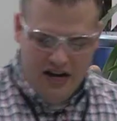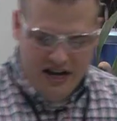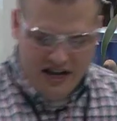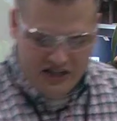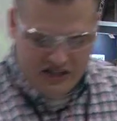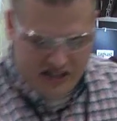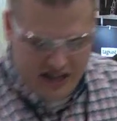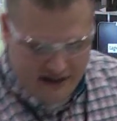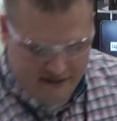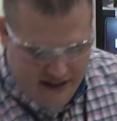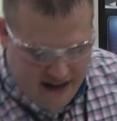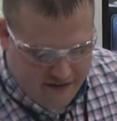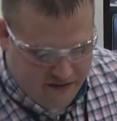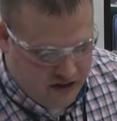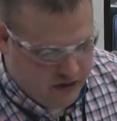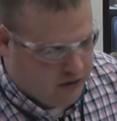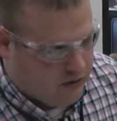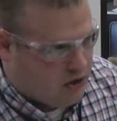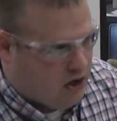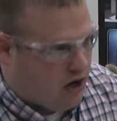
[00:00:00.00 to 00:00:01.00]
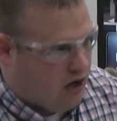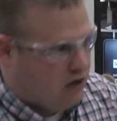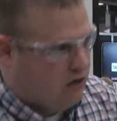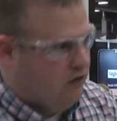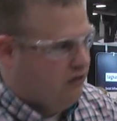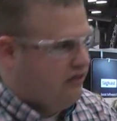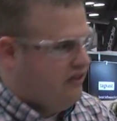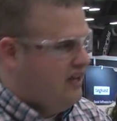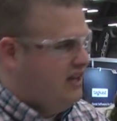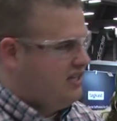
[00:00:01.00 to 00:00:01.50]
instead of having you
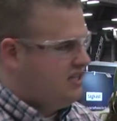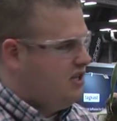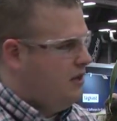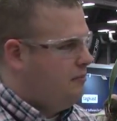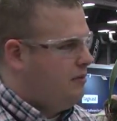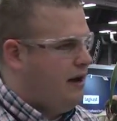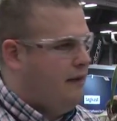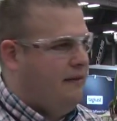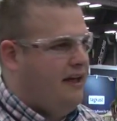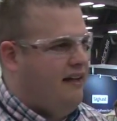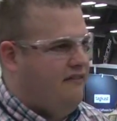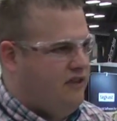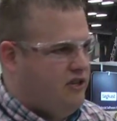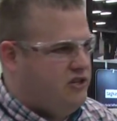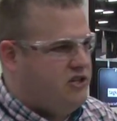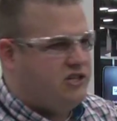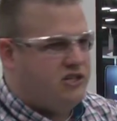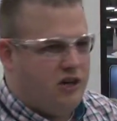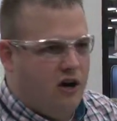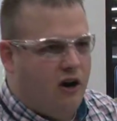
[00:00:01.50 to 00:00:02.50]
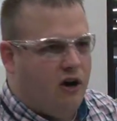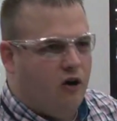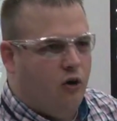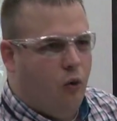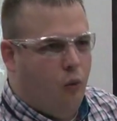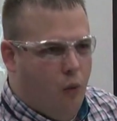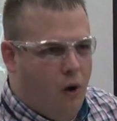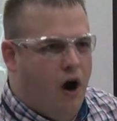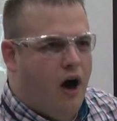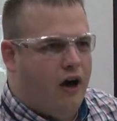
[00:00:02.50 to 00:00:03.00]
gargle this, I'll probably have you just
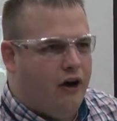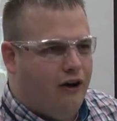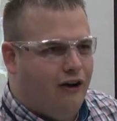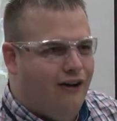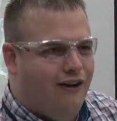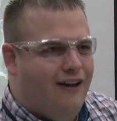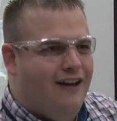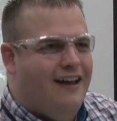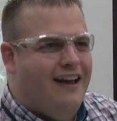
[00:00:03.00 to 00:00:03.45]
gargle water,